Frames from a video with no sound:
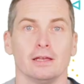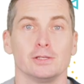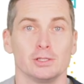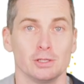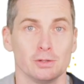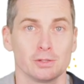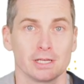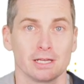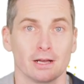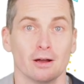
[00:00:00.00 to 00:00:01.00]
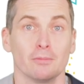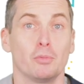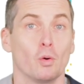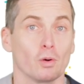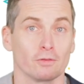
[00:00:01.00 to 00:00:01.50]
is using a
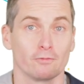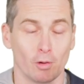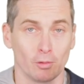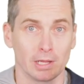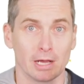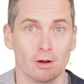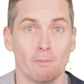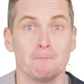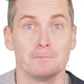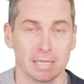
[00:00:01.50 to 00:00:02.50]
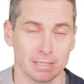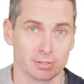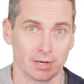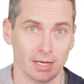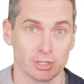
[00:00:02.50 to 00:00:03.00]
portfolio bid
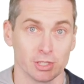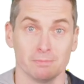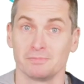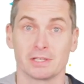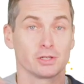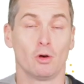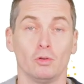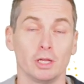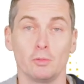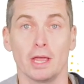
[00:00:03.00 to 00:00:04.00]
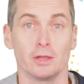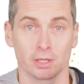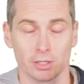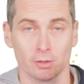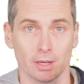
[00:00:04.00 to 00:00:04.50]
strategy. It's the only way you
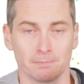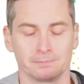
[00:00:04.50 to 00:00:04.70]
can do it.